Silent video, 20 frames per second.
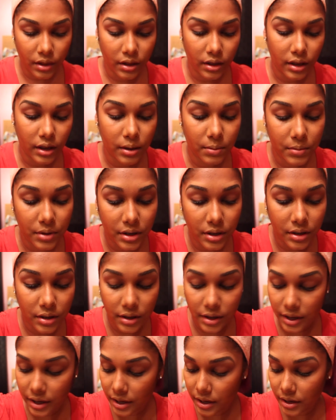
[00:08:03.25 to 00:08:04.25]
and I'm going to
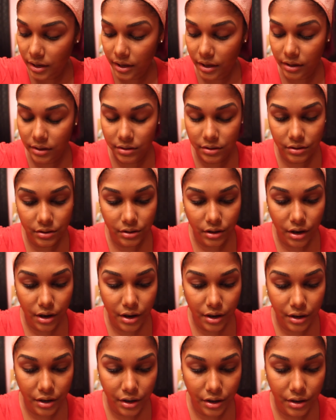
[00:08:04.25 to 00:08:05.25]
get a
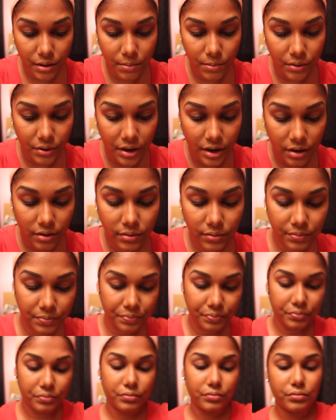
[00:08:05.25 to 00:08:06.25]
darker brown.
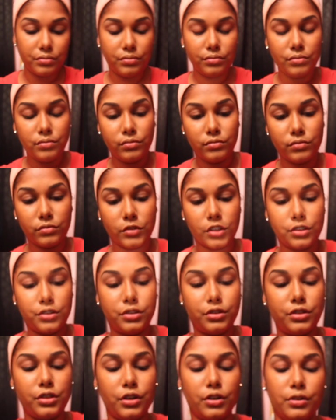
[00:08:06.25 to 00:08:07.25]

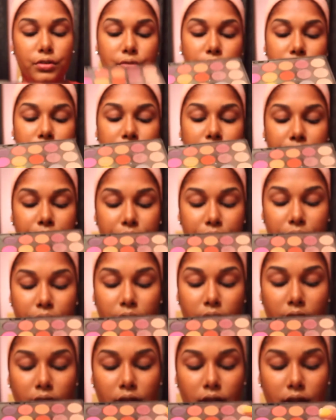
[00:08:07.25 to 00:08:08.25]
So
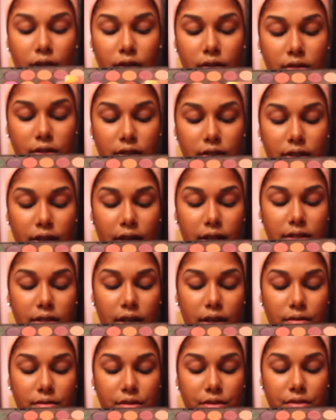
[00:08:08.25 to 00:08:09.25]
just like I
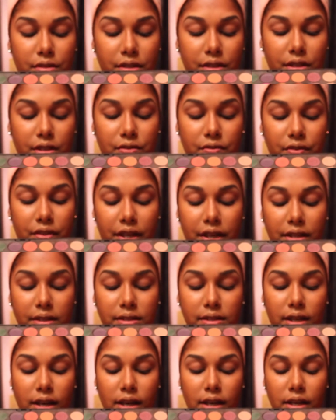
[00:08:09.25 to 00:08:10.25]
said, I was using this for the
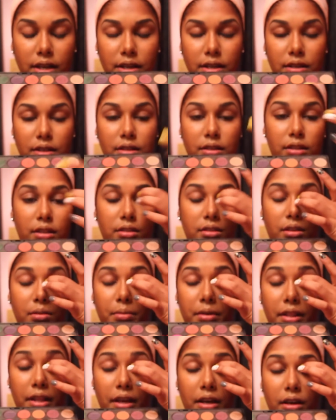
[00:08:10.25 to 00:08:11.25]
inside. That's going to
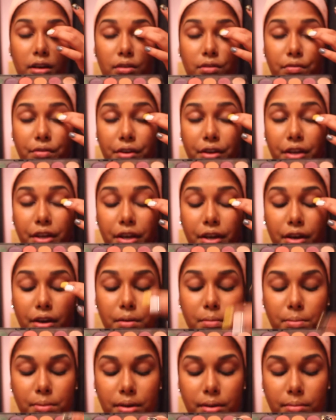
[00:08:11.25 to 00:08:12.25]
be like over
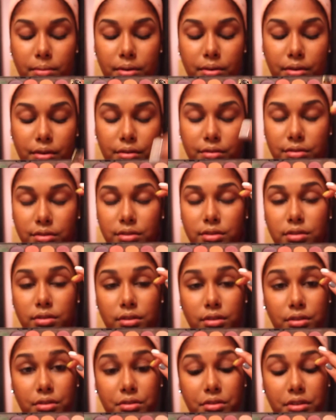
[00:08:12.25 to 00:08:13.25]
here, but I'm going to use,
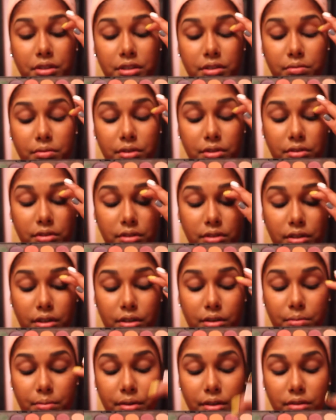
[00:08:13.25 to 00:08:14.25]
in the crease, I'm going to use a
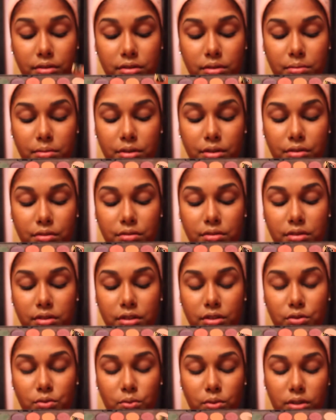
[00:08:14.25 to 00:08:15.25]
darker brown, so I'm going to use
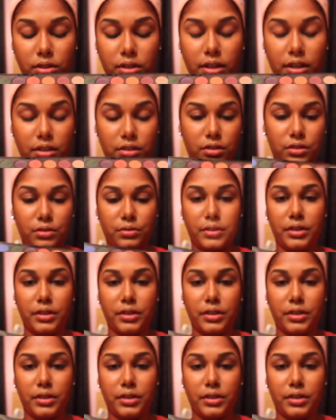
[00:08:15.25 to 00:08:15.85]
this one next to